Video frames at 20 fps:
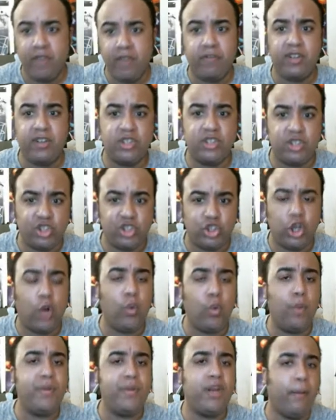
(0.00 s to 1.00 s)
versus Joe will
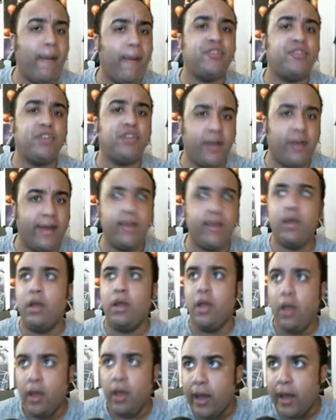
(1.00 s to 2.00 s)
be the match of the night
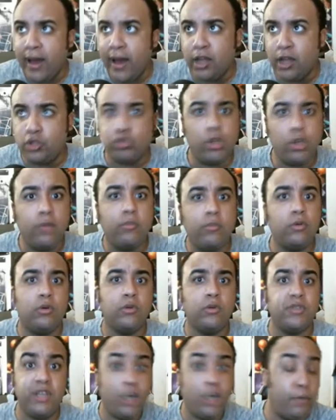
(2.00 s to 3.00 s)
at Extreme Rules.
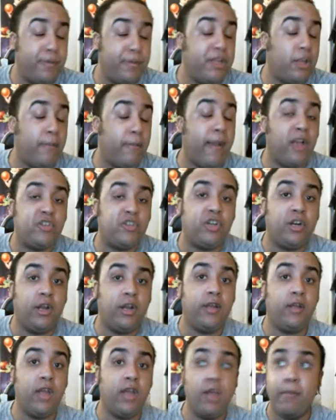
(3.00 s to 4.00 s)
It'll be the match of the
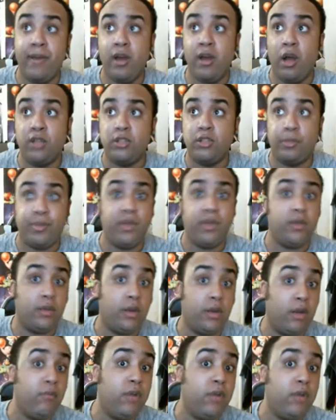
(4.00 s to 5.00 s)
night, in my honest opinion.
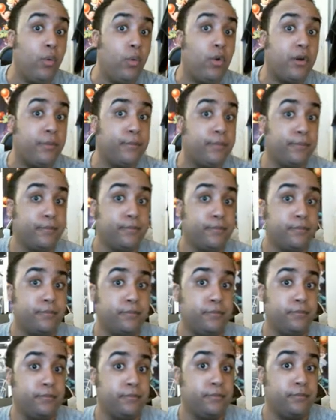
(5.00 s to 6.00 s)
It really would.
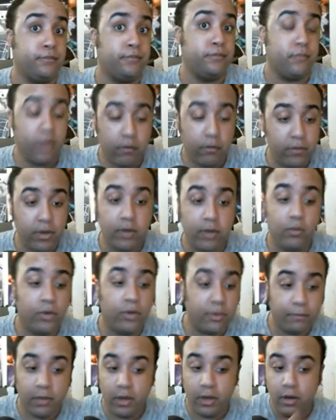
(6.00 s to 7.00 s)
It really would.
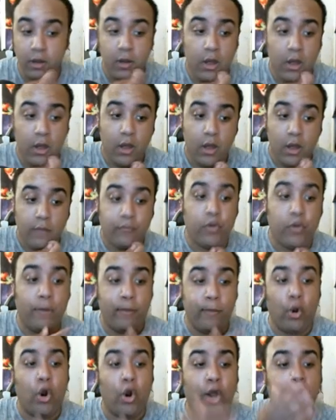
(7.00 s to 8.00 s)
But the
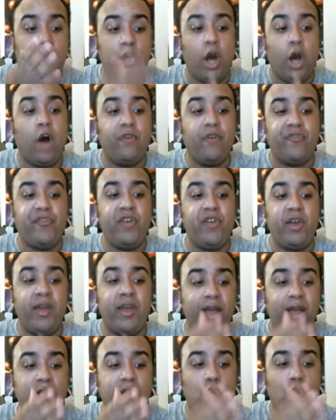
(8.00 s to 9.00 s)
more Kofi
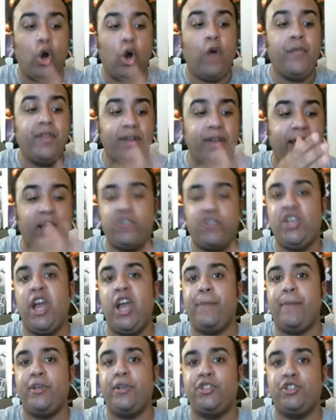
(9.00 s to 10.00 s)
is holding that
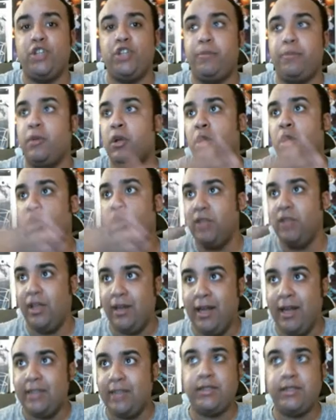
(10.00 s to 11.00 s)
championship, the
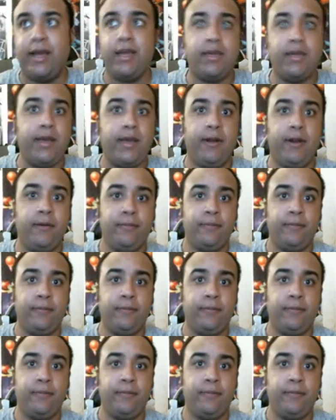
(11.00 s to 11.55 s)
less I care.